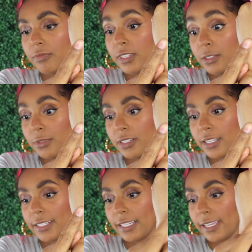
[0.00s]
This one
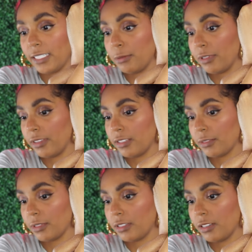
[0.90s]
is a lot deeper than this
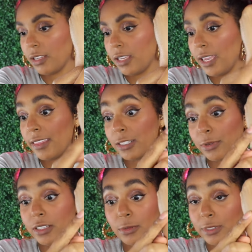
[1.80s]
one. That's
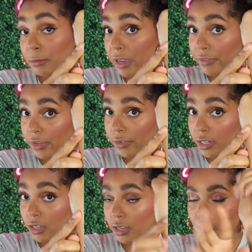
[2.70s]
why this one is my
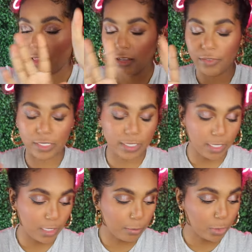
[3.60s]
favorite. I love a
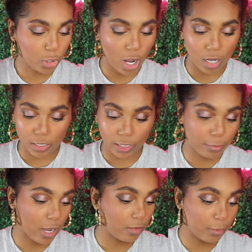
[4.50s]
deep chocolatey
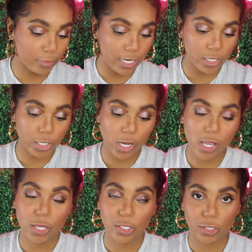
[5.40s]
brown lip liner.
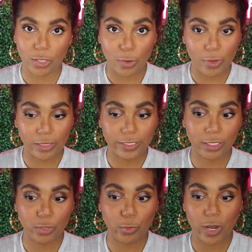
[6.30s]
So
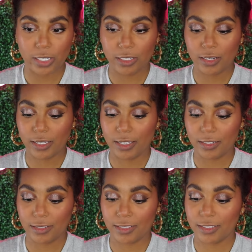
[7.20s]
let's swatch it
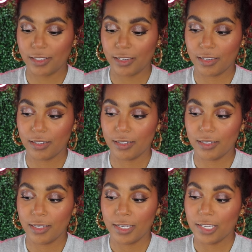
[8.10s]
against
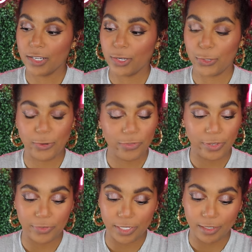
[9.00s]
Nude
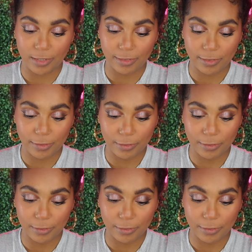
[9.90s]
15.